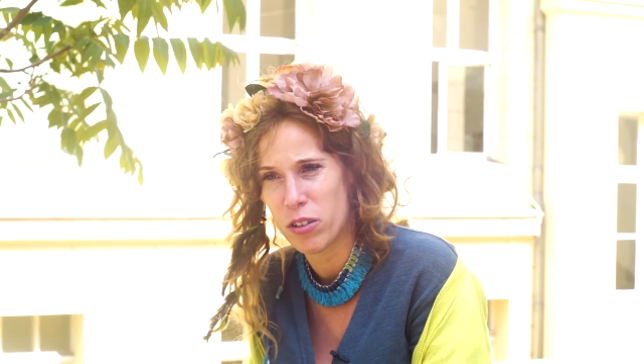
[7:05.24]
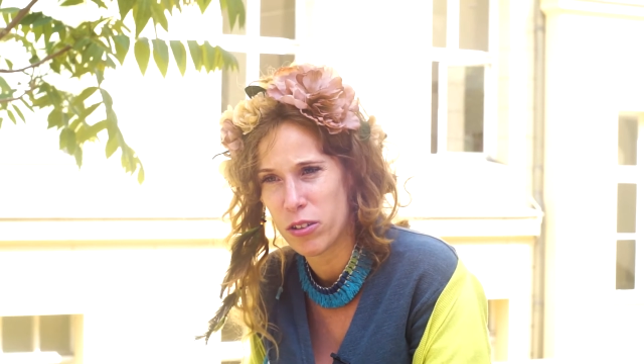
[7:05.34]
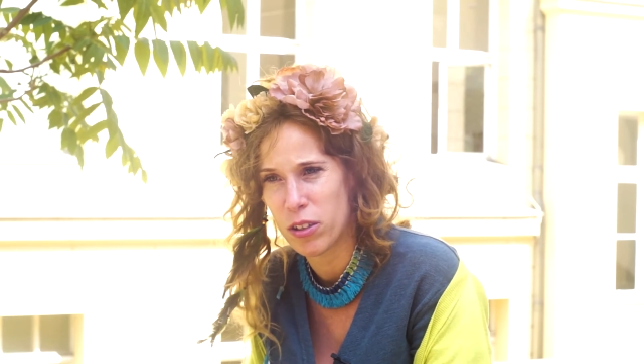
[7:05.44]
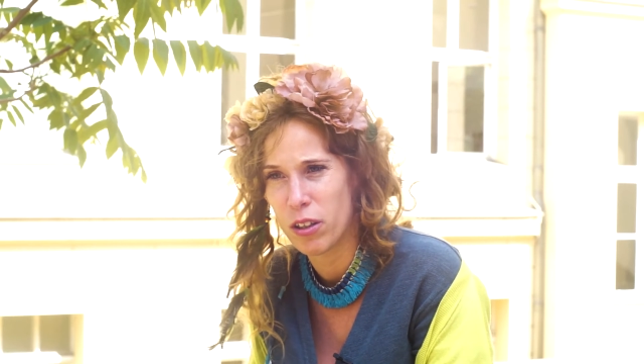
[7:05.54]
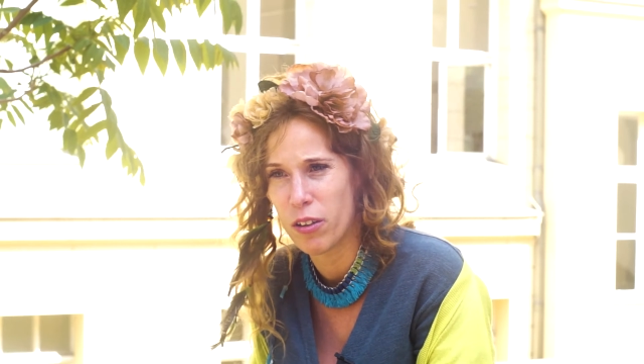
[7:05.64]
are
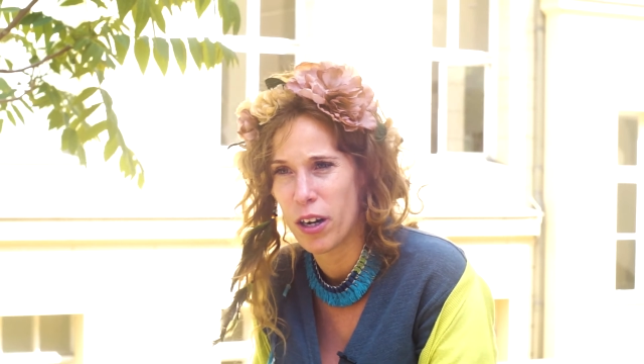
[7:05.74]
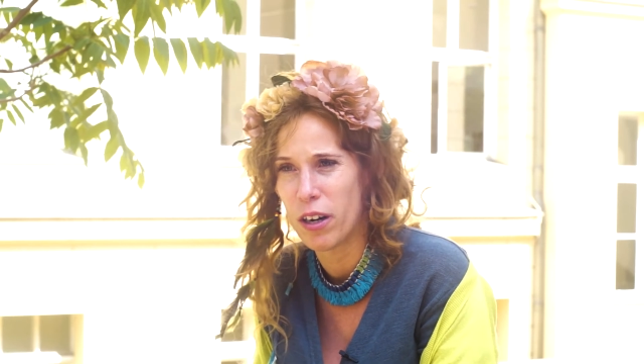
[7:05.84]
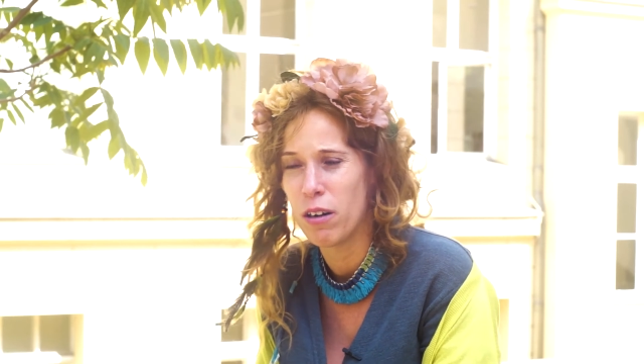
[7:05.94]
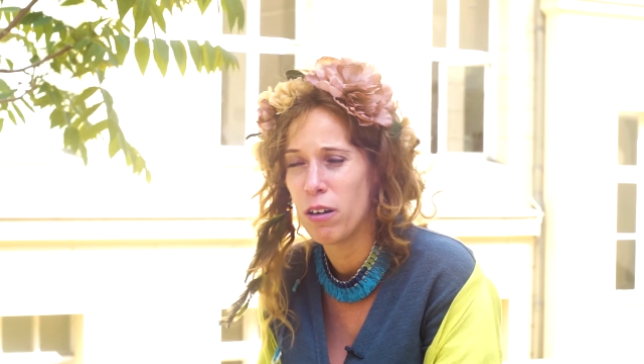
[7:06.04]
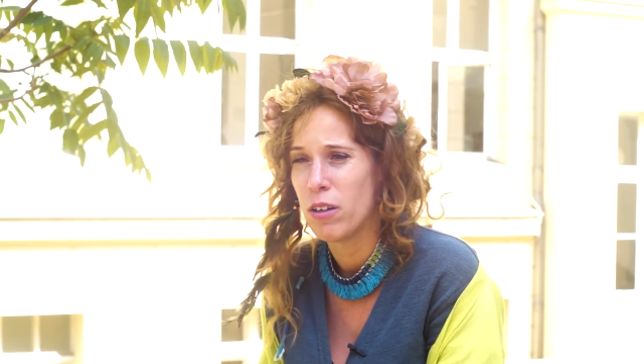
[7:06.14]
still
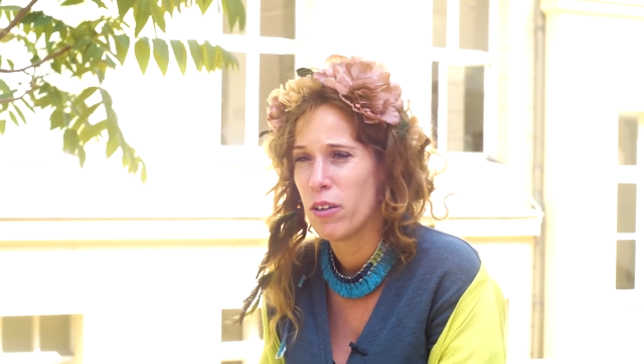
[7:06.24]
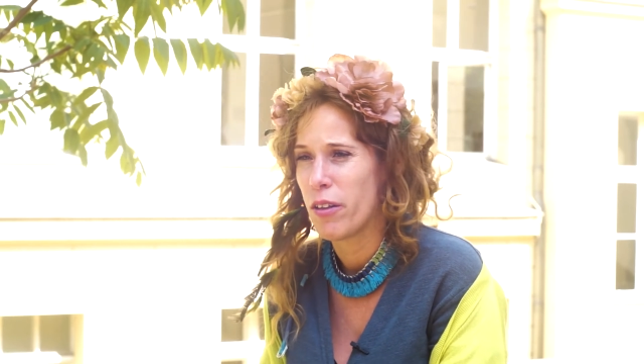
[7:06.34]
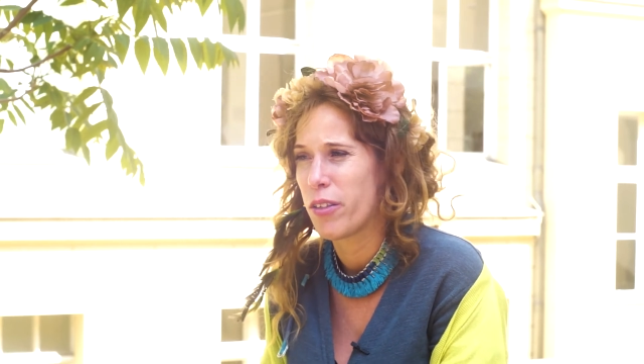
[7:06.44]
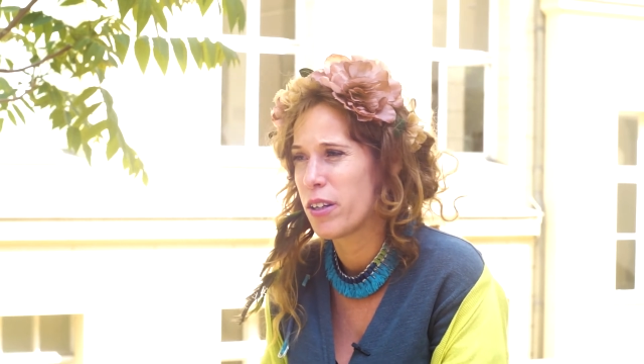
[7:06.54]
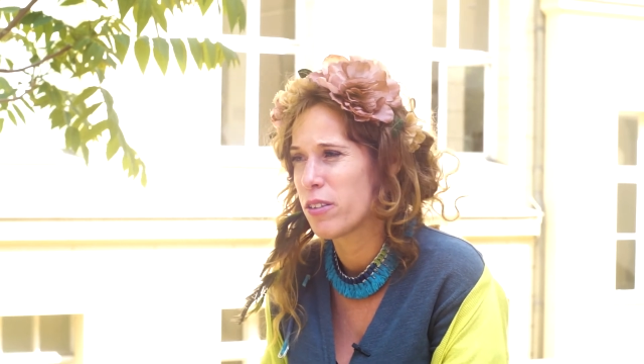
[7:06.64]
there,
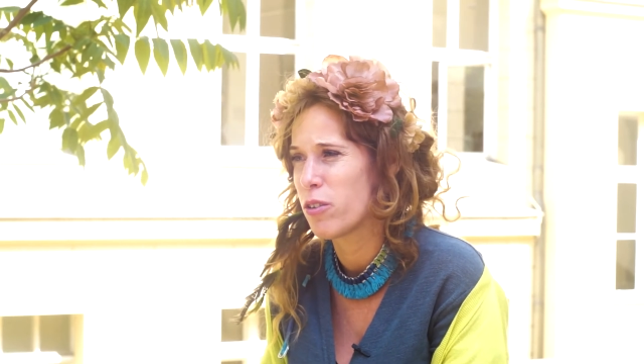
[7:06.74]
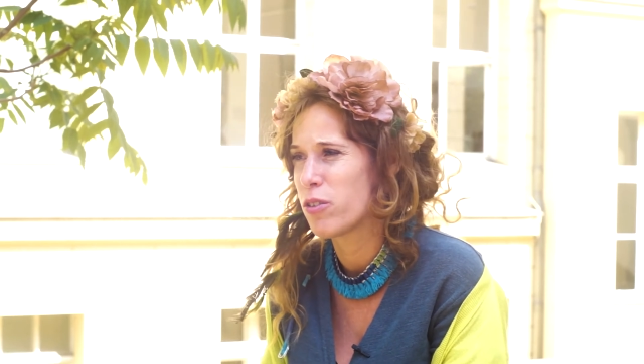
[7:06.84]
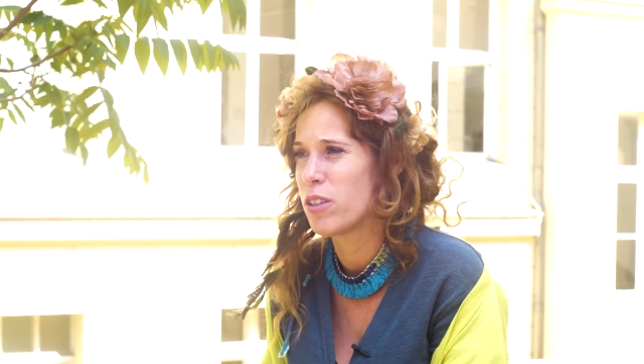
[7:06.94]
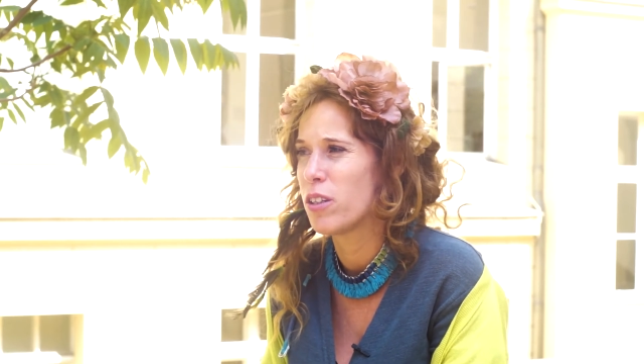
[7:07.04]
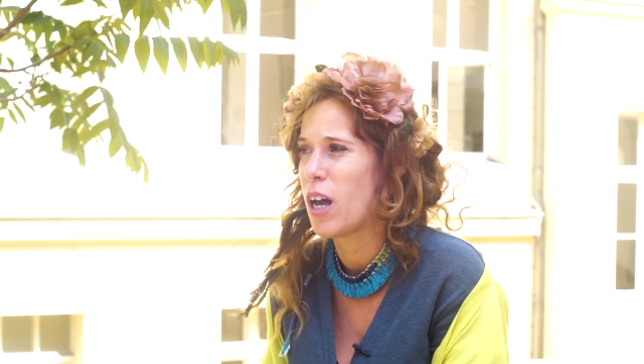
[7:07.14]
things are
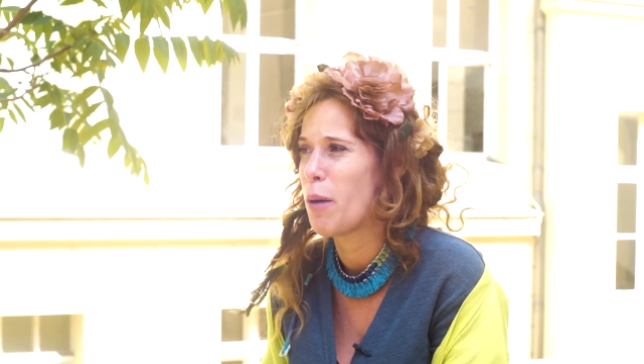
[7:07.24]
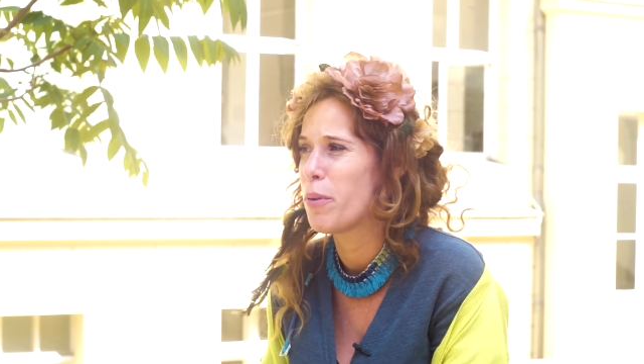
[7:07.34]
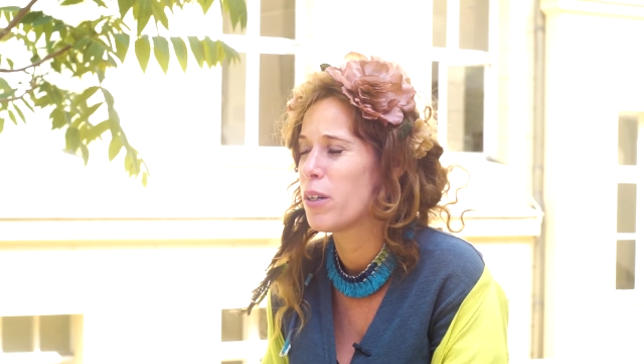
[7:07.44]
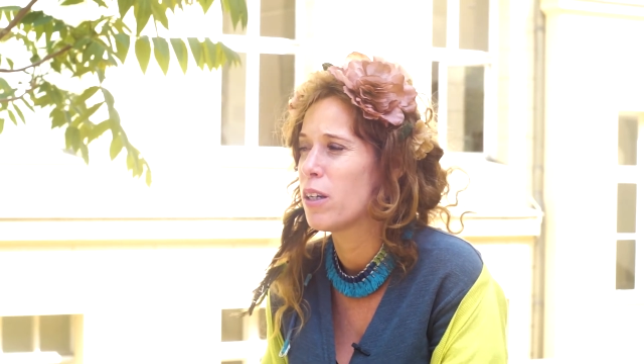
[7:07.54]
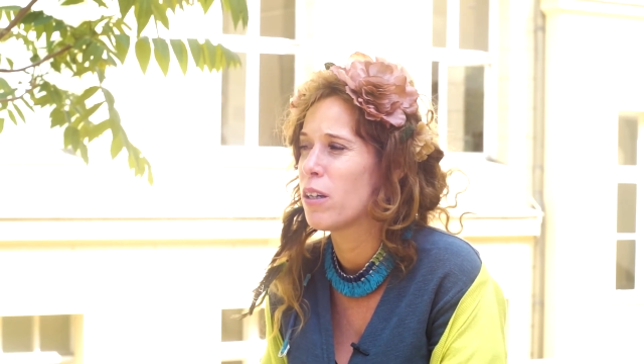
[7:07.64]
still
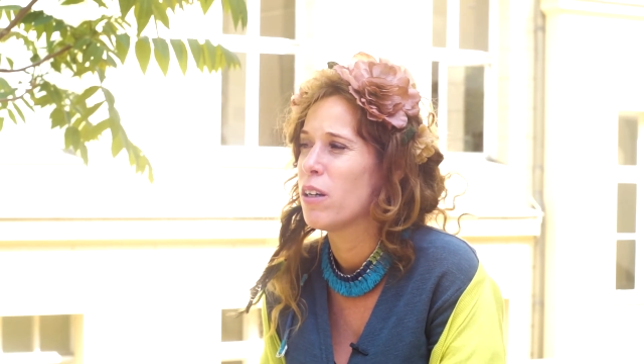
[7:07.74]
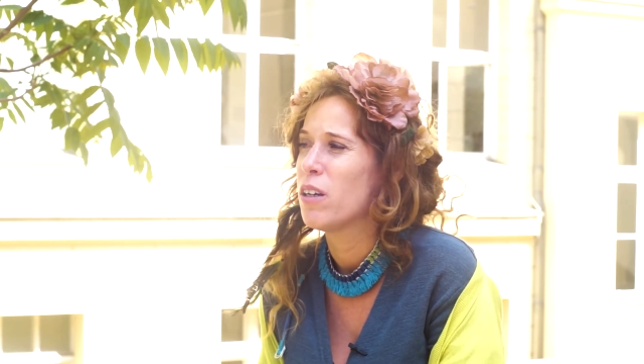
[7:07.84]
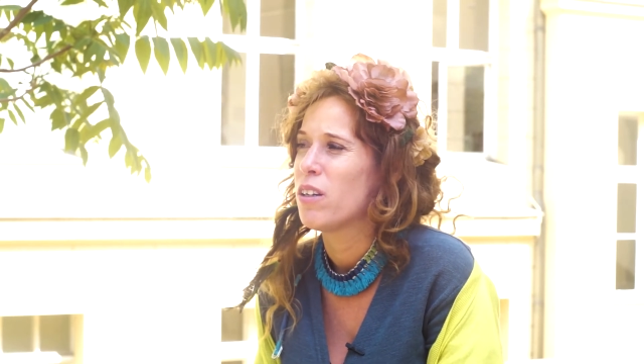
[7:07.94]
happening.